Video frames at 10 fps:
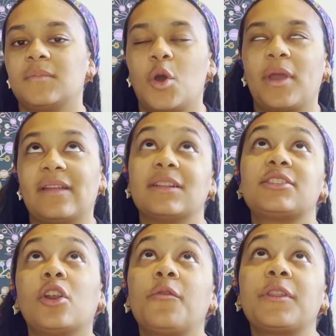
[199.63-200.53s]
Okay, let's
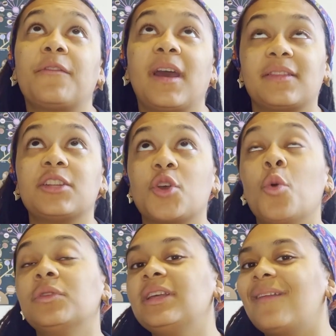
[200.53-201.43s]
start off with the fact that it's
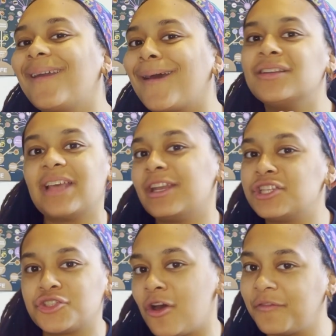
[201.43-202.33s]
only like a 10
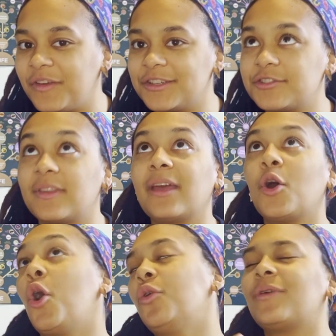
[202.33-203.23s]
inch long fish. That
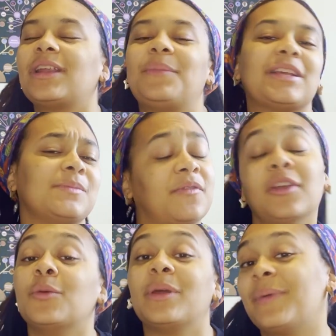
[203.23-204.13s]
already makes me
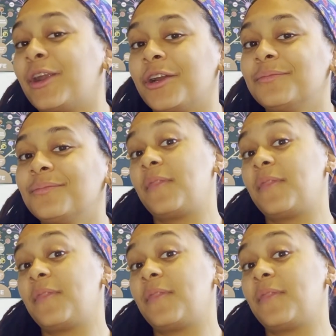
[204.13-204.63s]
feel a bit better.